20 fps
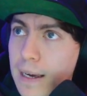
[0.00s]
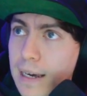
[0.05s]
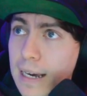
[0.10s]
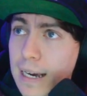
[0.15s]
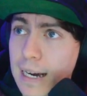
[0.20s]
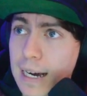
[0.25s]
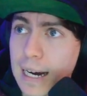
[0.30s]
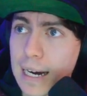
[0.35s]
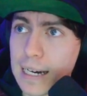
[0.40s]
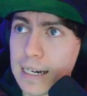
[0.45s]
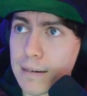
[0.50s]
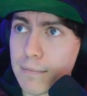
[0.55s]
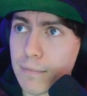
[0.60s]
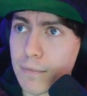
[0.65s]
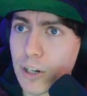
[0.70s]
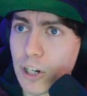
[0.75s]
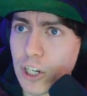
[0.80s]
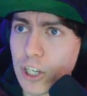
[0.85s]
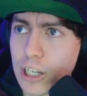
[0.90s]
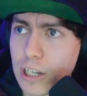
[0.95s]
I am
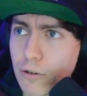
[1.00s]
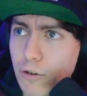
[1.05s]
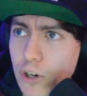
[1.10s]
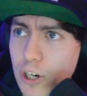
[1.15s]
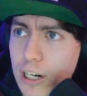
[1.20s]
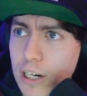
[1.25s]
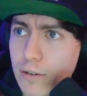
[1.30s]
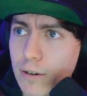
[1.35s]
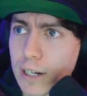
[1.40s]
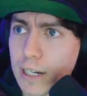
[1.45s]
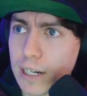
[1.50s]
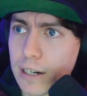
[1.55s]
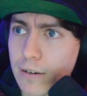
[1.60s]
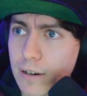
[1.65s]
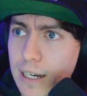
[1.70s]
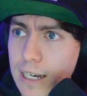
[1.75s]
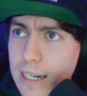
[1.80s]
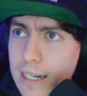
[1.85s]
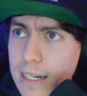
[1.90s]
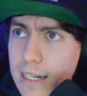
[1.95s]
just no shitting right here
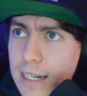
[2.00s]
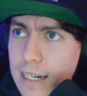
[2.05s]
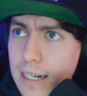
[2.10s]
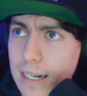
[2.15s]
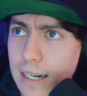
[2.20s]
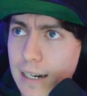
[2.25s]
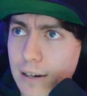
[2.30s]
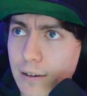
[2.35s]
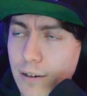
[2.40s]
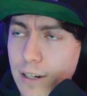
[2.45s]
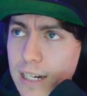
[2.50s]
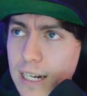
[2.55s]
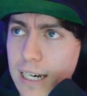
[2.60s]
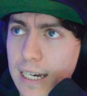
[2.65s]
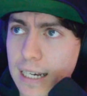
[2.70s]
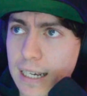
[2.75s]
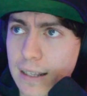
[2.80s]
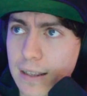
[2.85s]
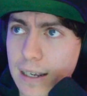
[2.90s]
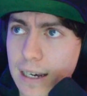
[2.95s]
and it looks like
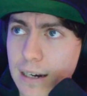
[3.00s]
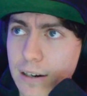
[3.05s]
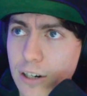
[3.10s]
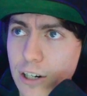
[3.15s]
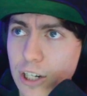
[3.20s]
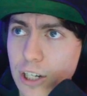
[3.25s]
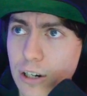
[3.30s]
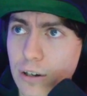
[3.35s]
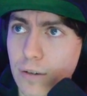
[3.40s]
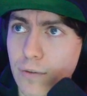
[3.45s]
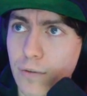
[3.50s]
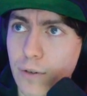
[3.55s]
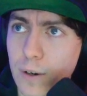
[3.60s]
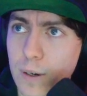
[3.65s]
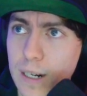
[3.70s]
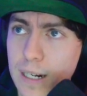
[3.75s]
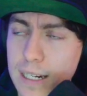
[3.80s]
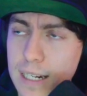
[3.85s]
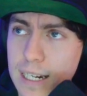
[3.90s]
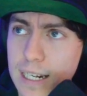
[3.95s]
they are just going for Night
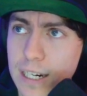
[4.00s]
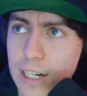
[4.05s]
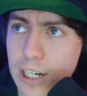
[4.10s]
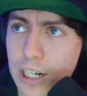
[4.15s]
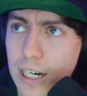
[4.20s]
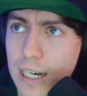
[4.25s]
Slash.